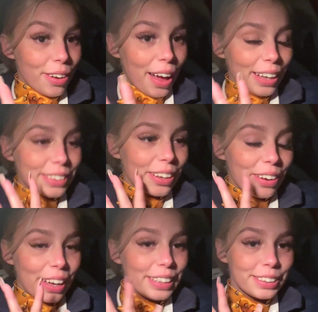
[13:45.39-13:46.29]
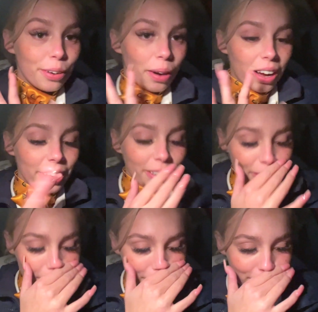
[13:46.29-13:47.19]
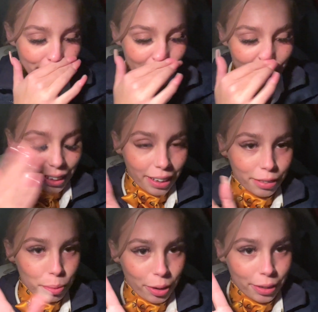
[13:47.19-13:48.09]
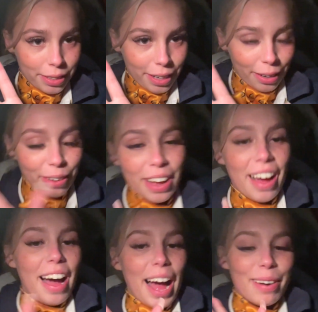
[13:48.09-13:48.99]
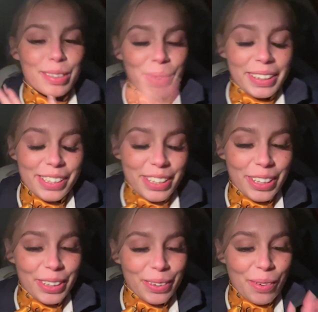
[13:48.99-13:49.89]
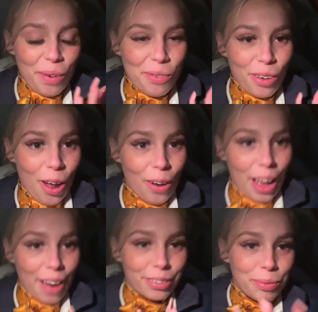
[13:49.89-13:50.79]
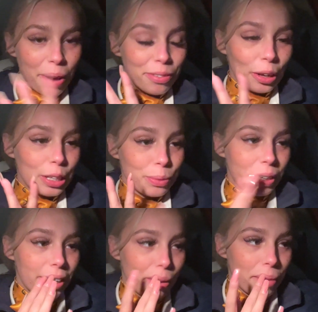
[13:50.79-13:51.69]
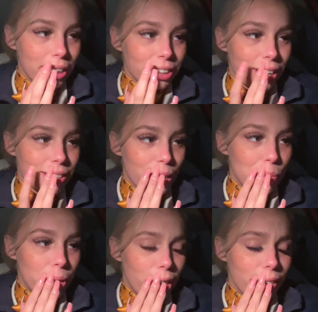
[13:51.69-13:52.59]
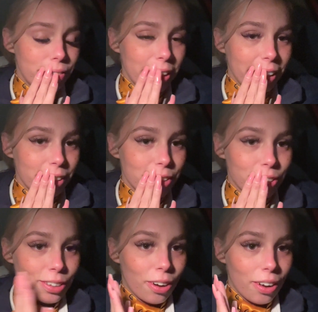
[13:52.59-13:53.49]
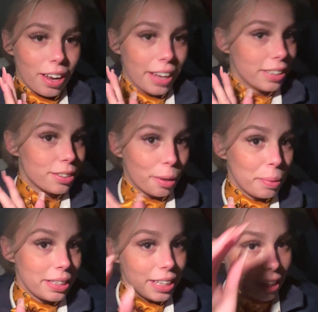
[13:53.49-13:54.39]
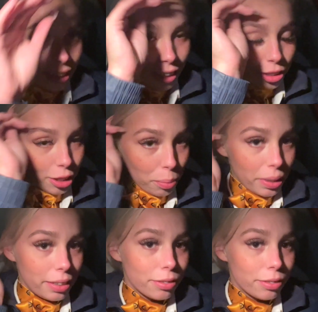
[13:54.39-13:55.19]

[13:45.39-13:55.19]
guys, okay, so I'll have to be honest now, I was meant to vlog after my first week at Manchester, but things just got like so busy I literally completely